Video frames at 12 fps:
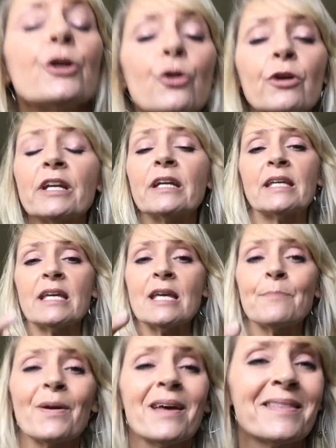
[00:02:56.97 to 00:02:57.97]
you're going to
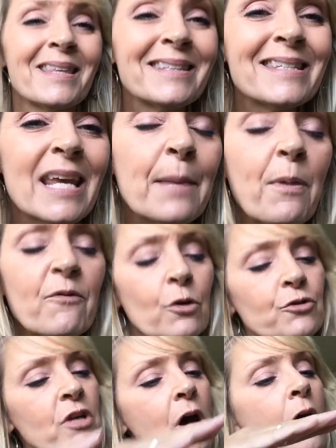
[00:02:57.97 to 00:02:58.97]
keep the tip of
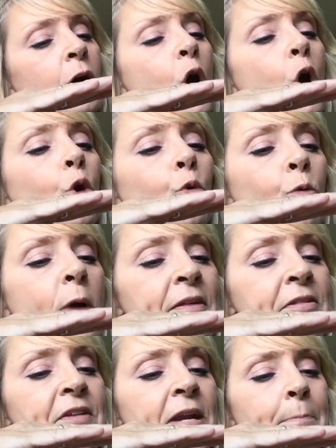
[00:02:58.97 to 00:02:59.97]
your tongue
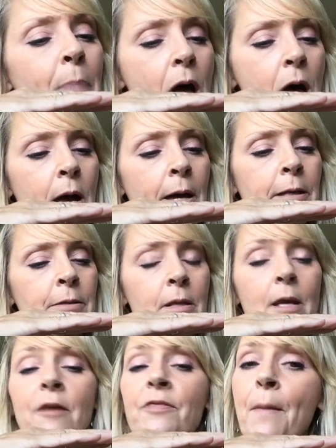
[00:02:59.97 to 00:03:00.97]
resting
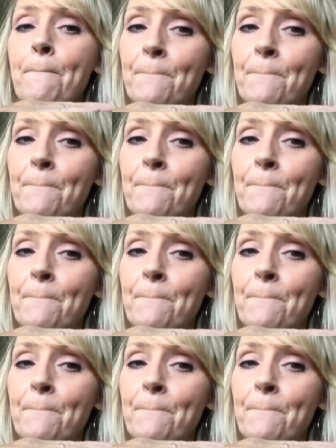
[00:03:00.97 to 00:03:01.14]
behind the